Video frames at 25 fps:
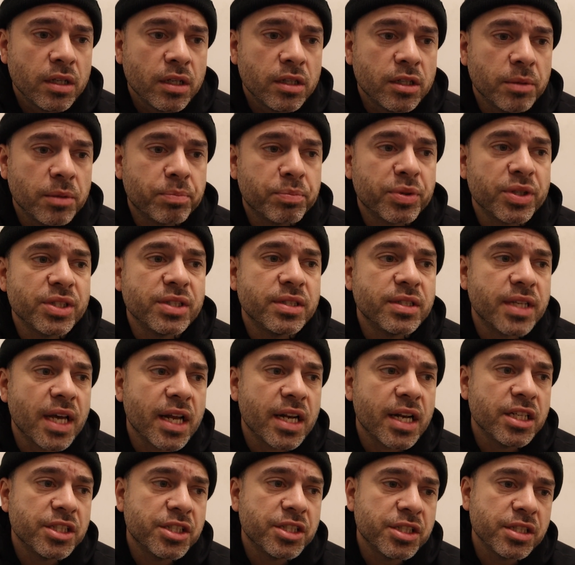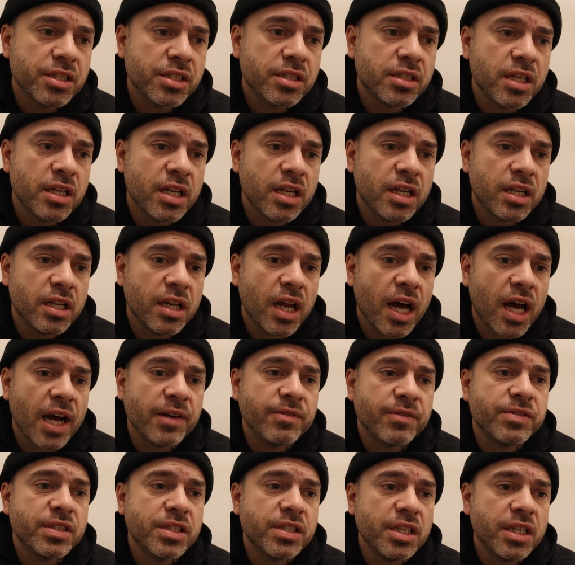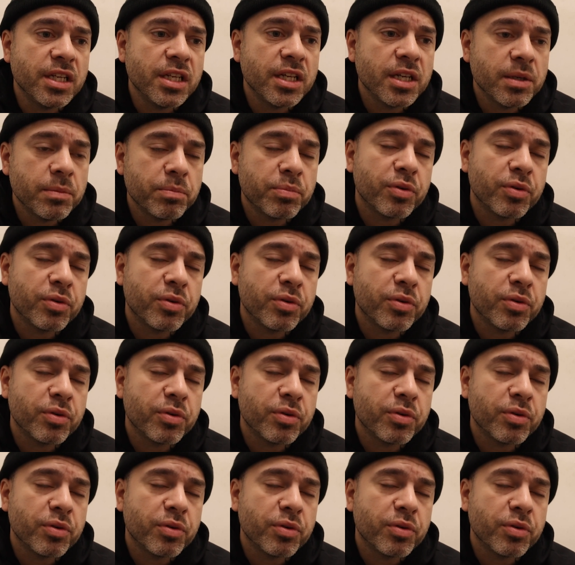the percentages that I've seen him